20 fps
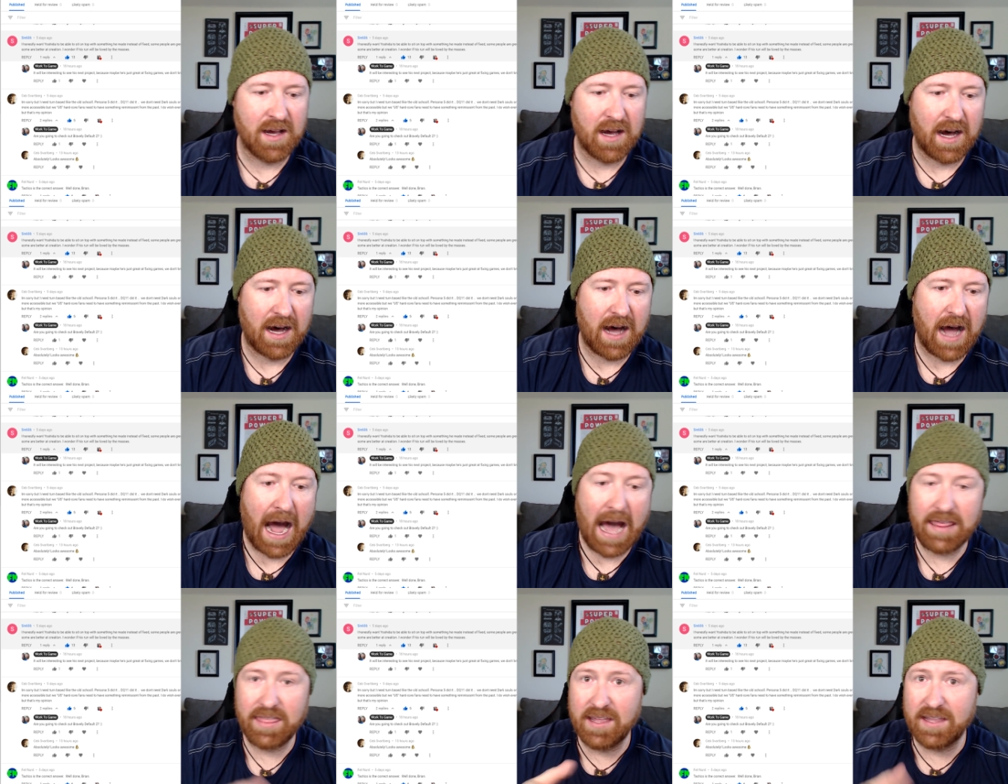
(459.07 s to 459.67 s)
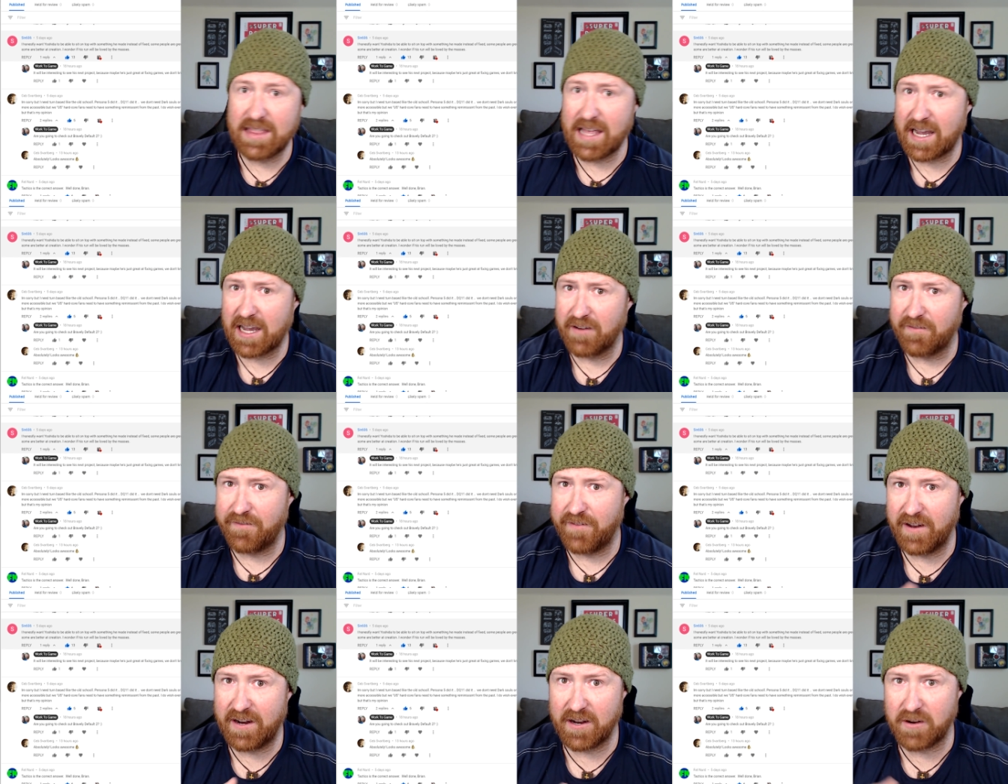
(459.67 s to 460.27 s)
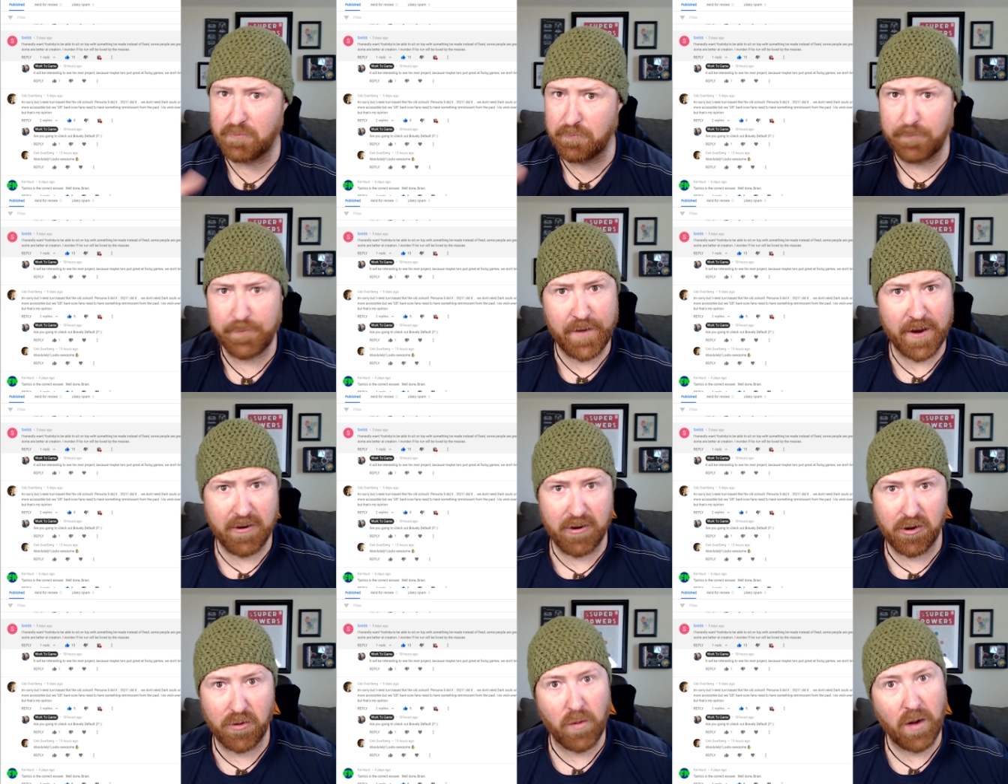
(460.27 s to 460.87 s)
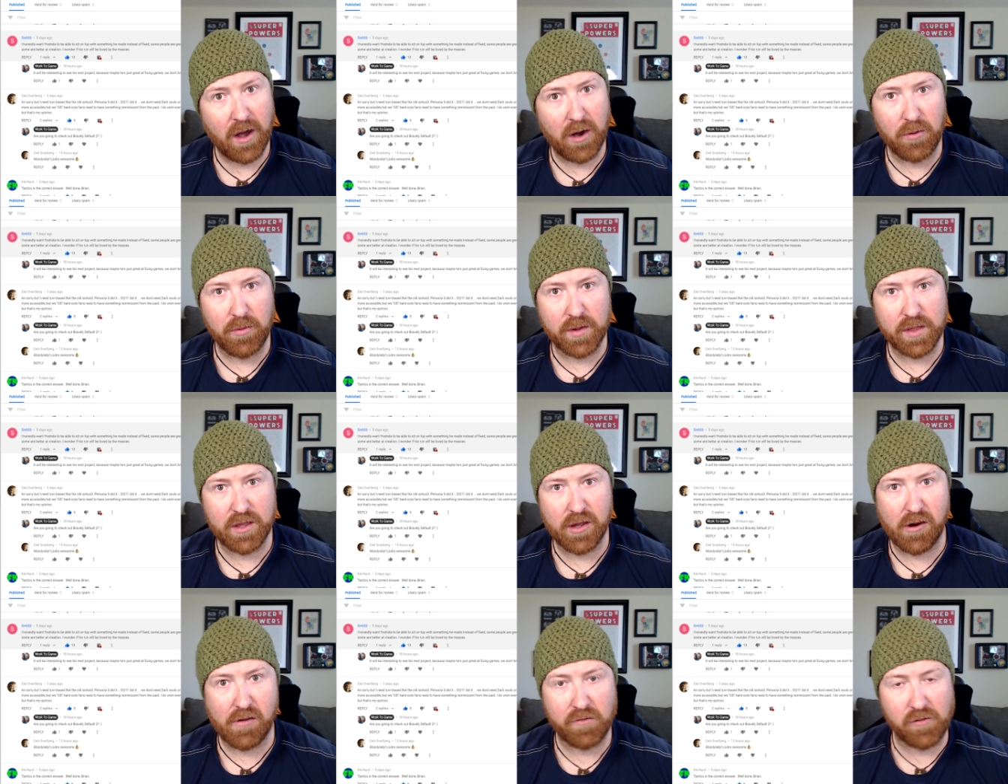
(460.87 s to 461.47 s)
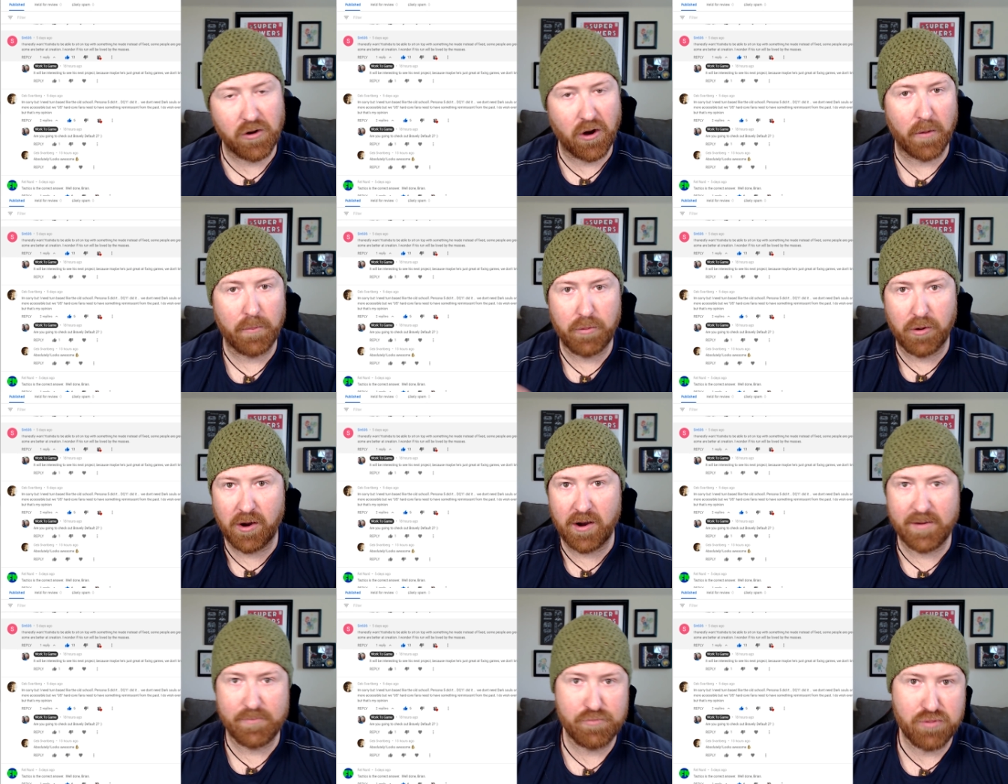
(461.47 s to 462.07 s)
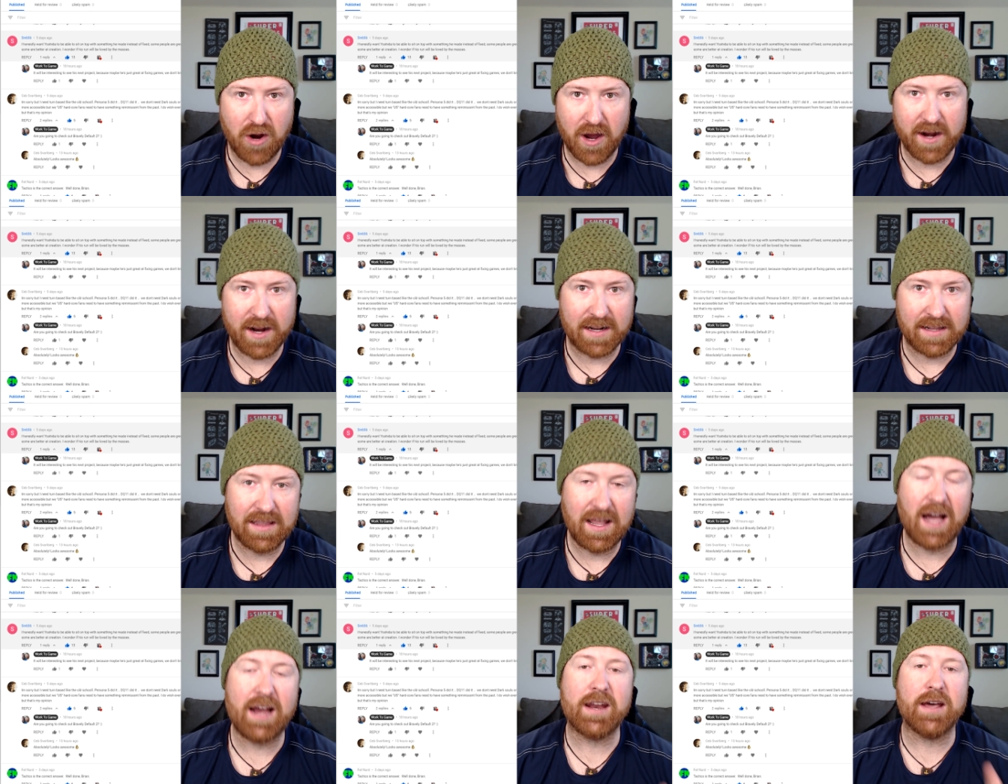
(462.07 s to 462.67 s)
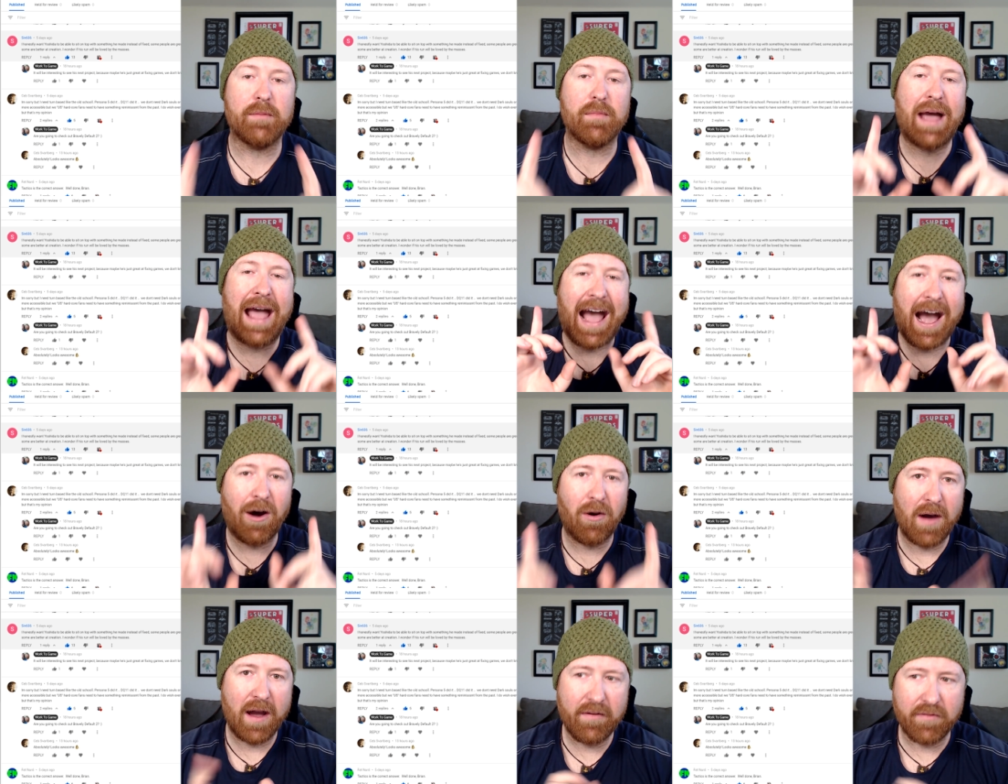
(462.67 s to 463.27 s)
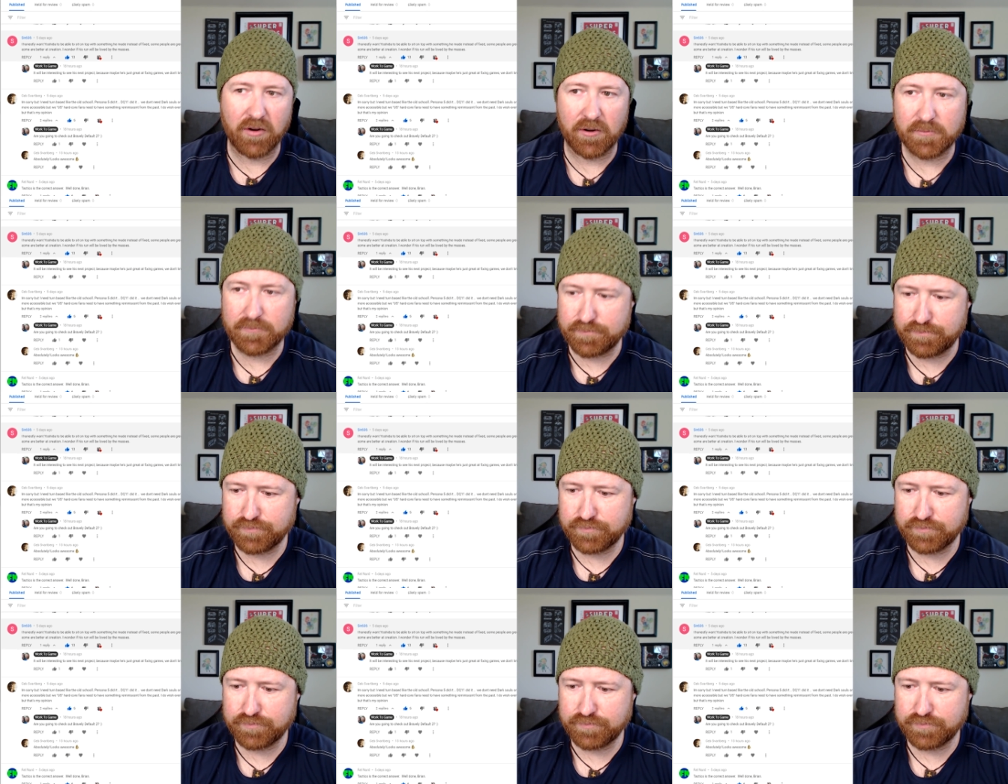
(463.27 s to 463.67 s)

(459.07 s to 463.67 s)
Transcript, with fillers: uh, I think that could fit in very well with the overall product lineup. However,